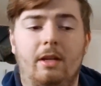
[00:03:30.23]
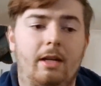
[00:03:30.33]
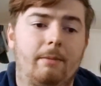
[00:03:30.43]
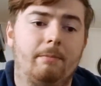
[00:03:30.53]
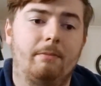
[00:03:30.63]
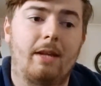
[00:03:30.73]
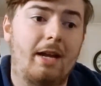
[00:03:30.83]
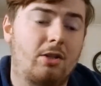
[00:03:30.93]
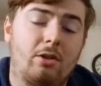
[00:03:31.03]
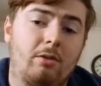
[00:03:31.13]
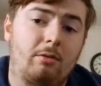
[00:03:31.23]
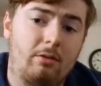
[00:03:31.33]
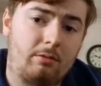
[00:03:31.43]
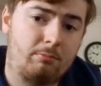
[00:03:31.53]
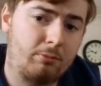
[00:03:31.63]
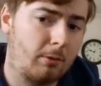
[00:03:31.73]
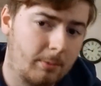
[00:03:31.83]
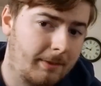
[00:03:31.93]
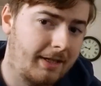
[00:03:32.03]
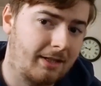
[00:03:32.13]
Um, as you
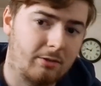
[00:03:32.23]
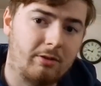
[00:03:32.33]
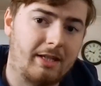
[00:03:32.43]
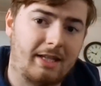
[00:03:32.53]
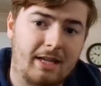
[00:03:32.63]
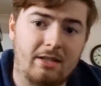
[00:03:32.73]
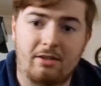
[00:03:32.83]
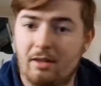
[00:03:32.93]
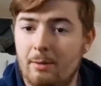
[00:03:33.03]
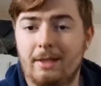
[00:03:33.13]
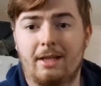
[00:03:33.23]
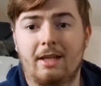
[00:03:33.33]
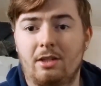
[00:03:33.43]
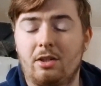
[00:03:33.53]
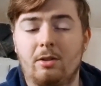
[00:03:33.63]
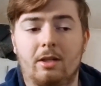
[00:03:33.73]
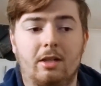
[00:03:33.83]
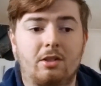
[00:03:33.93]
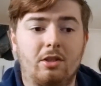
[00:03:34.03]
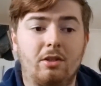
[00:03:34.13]
probably can already guess, Chloe's getting a new
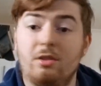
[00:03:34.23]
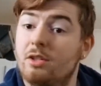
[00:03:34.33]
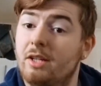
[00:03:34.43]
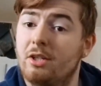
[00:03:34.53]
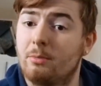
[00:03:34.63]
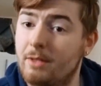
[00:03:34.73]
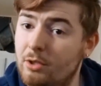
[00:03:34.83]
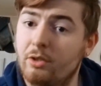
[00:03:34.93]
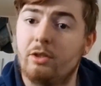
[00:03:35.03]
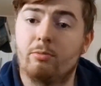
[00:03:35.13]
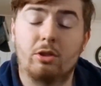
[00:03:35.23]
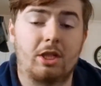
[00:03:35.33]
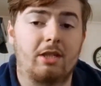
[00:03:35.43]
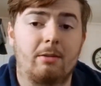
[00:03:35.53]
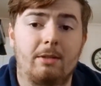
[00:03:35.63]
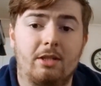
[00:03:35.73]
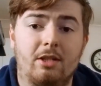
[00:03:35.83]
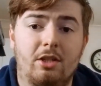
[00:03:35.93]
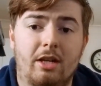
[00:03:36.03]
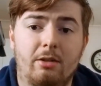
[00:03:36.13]
car too, so there should be two new projects coming
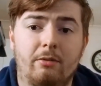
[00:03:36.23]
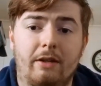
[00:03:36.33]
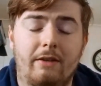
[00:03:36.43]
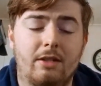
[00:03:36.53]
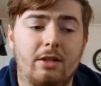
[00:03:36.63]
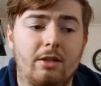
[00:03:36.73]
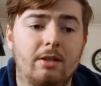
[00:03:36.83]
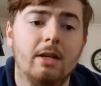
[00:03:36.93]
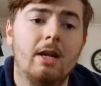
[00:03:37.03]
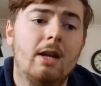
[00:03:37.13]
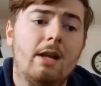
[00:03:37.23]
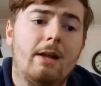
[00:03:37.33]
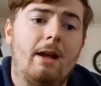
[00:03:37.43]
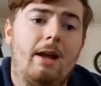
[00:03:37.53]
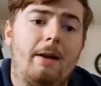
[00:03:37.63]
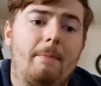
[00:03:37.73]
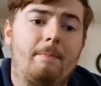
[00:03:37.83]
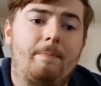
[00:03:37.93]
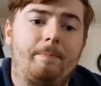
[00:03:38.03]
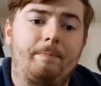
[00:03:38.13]
to the channel very soon.
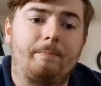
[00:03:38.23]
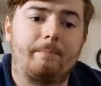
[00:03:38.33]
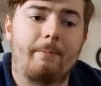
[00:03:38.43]
Um,